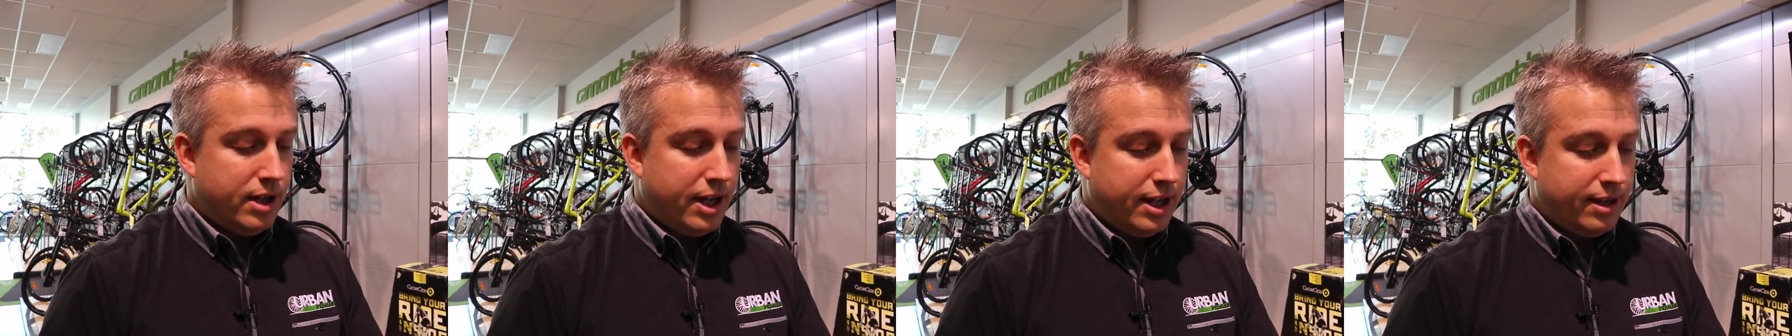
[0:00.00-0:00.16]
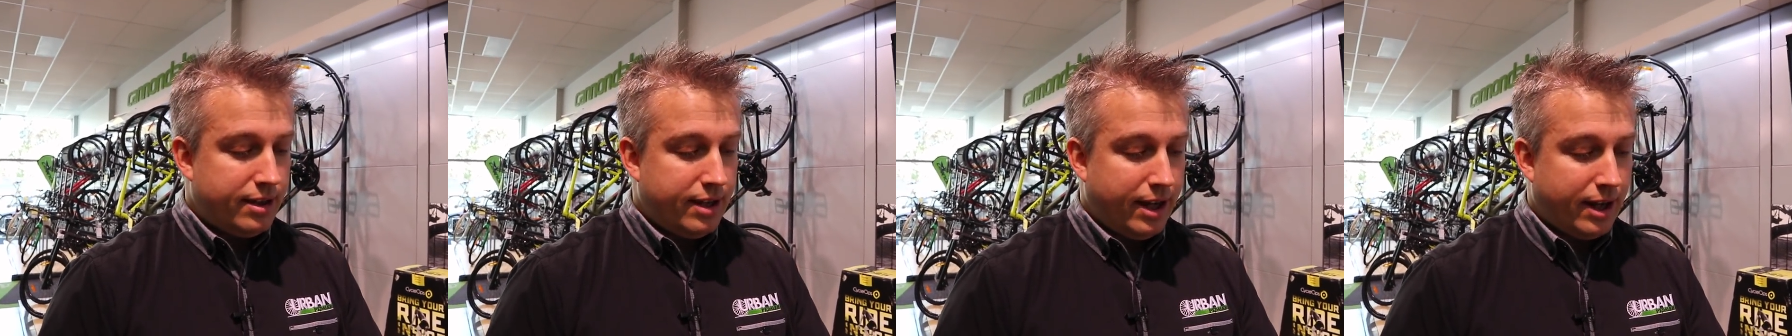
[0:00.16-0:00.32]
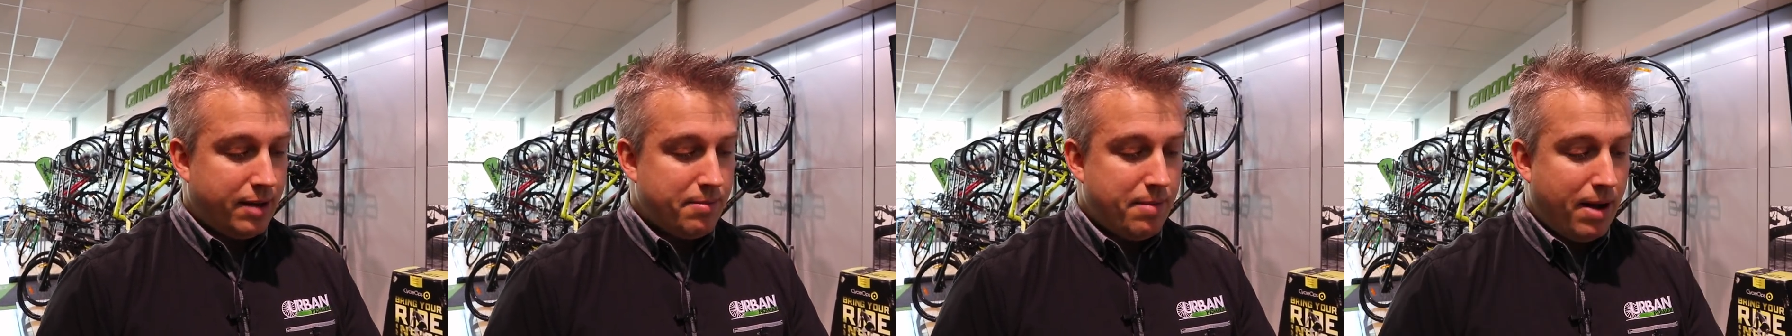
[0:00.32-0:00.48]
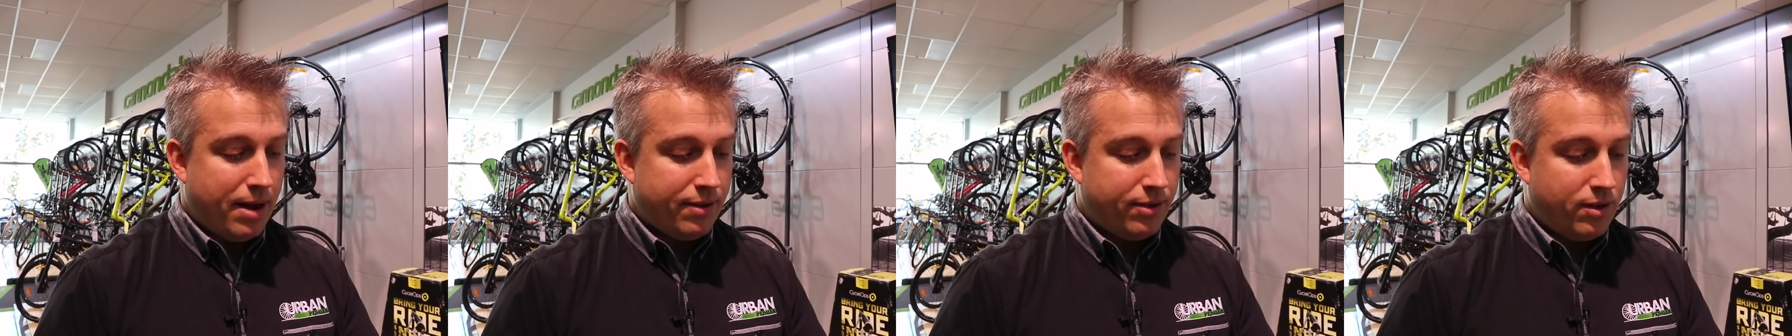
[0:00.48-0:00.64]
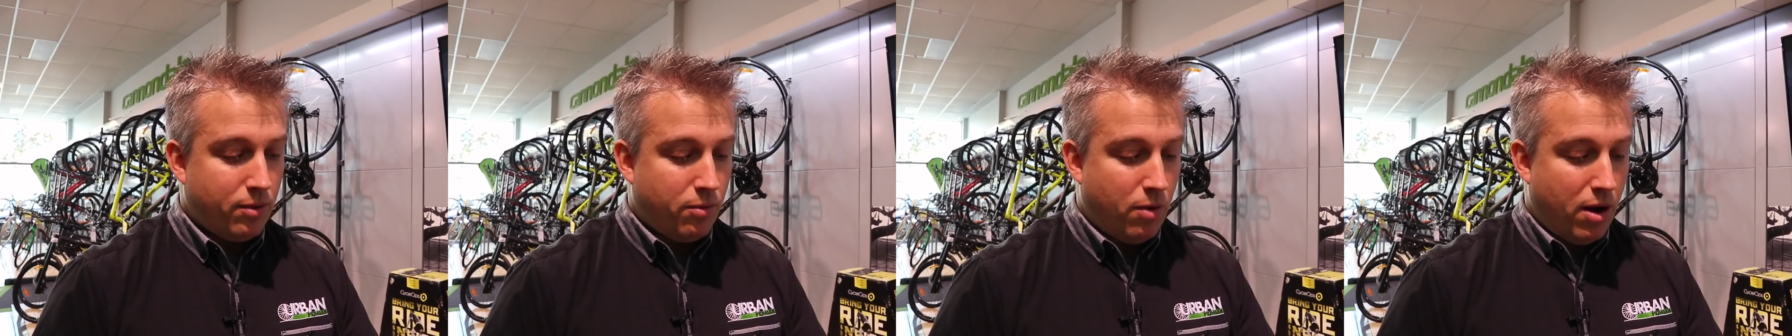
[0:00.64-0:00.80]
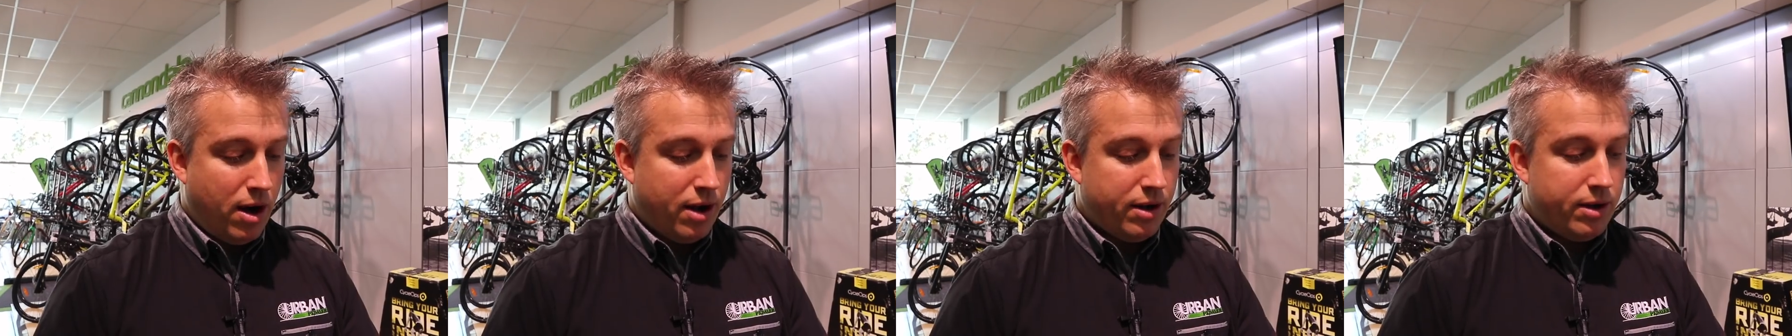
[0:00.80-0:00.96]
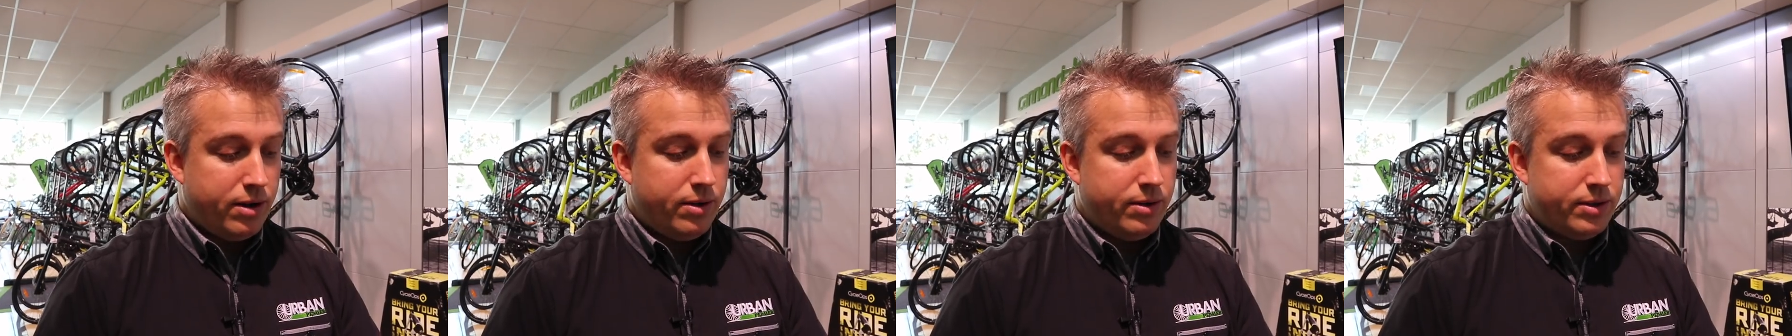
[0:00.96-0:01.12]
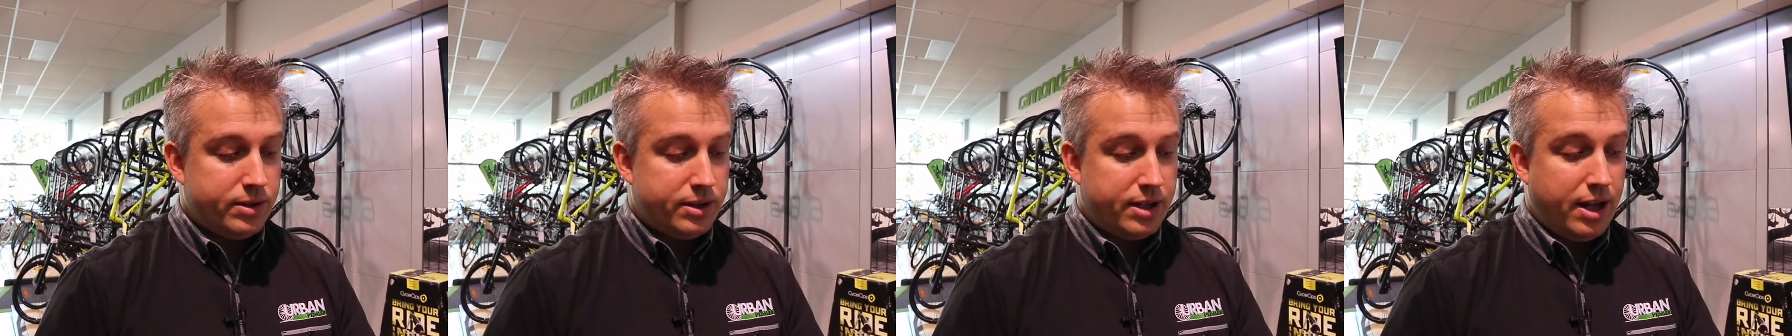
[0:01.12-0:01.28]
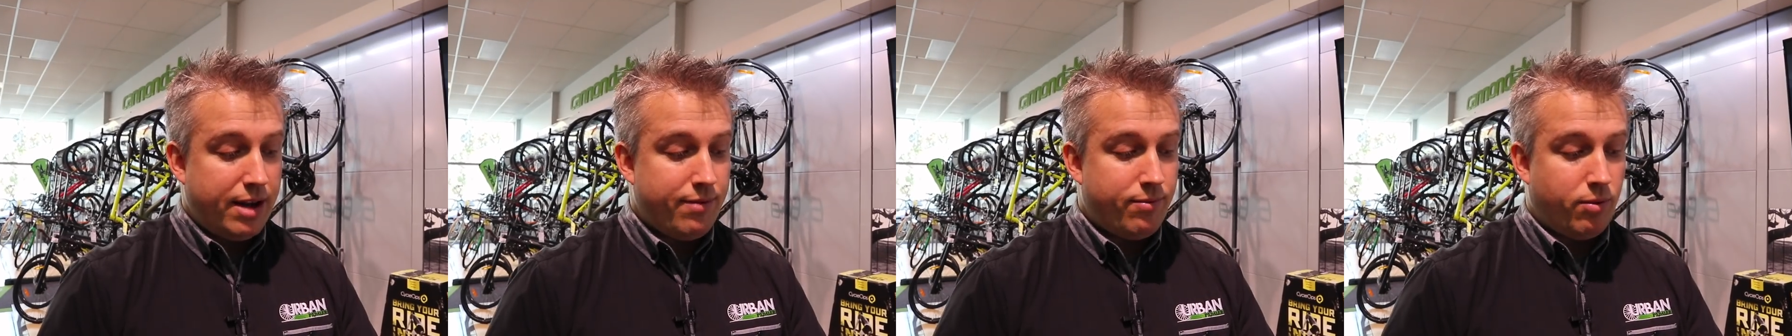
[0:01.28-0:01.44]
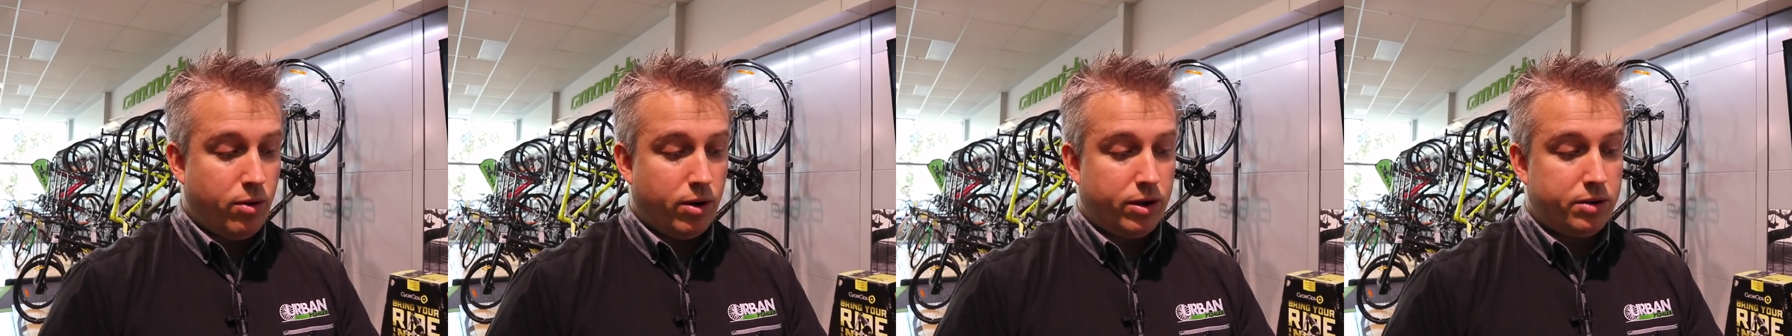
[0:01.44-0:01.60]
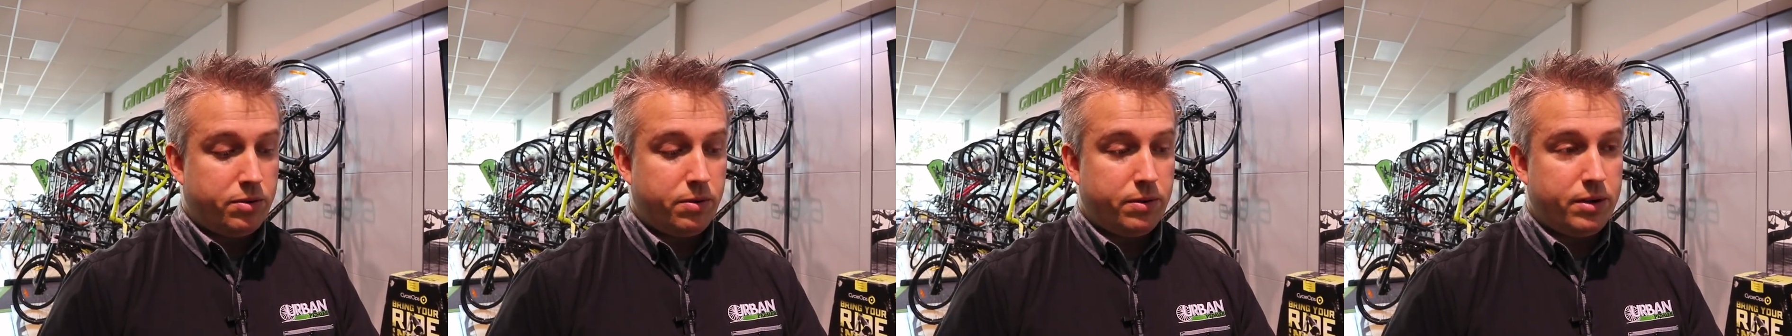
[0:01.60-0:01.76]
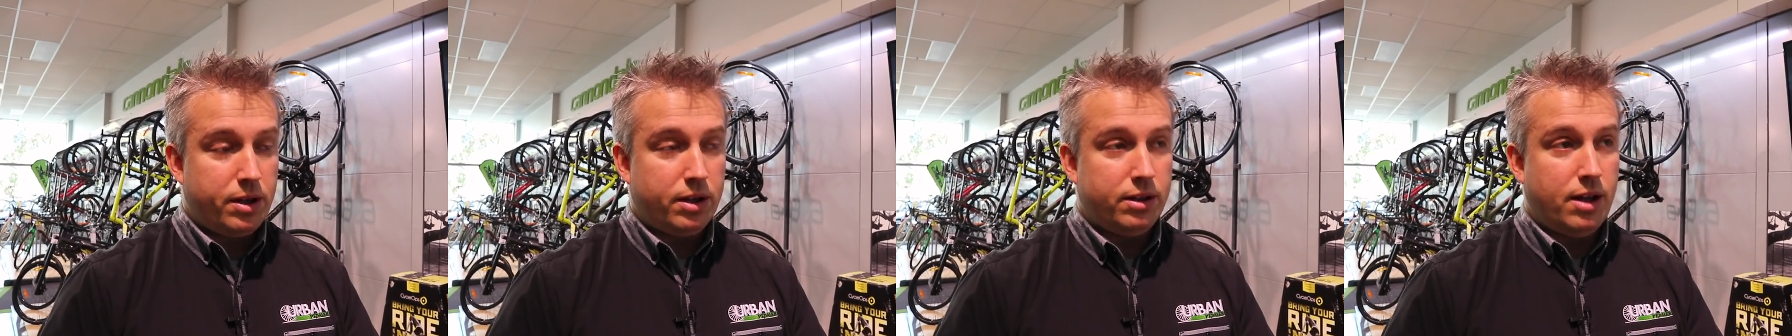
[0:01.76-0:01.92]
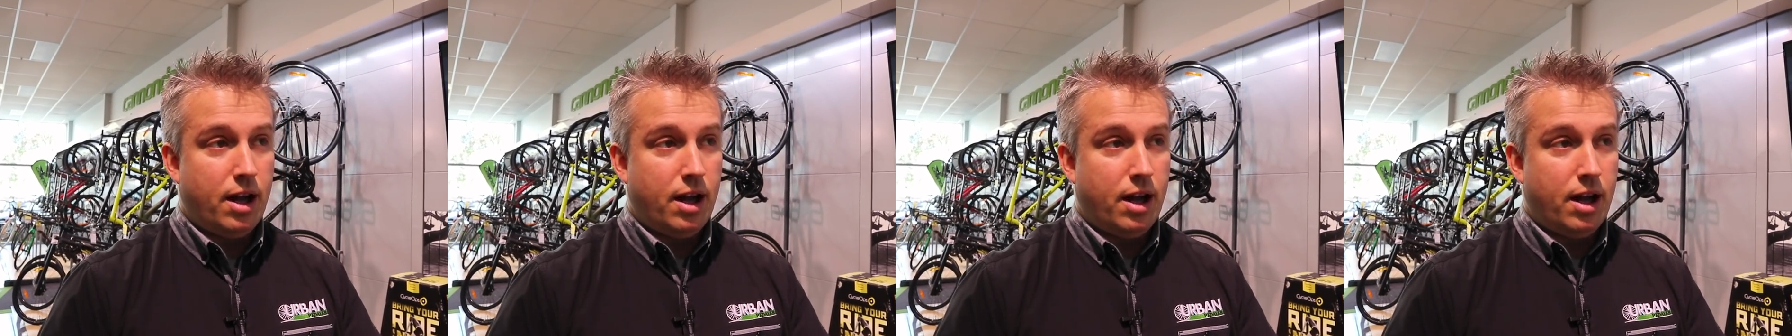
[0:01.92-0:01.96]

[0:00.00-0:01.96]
neat thing about the Wahoo is they've worked with a